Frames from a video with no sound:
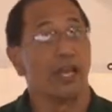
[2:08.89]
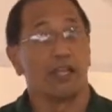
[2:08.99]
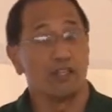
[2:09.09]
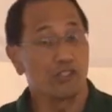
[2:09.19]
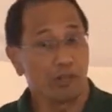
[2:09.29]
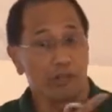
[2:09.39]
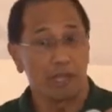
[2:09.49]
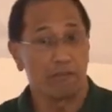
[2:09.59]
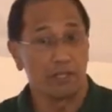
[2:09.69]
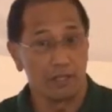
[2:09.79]
and you start
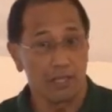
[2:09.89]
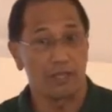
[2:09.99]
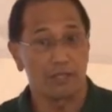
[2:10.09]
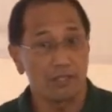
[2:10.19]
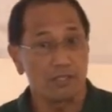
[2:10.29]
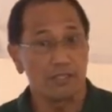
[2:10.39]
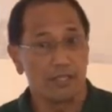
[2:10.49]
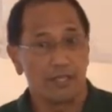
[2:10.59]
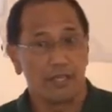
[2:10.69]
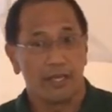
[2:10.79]
having this,
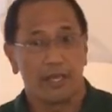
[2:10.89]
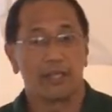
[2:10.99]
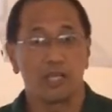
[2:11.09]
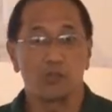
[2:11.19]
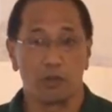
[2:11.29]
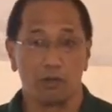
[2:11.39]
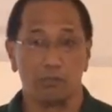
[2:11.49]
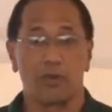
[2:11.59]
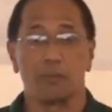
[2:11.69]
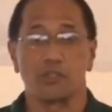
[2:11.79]
and that's where all
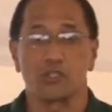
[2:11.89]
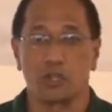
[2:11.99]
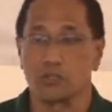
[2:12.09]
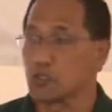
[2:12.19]
the problems start.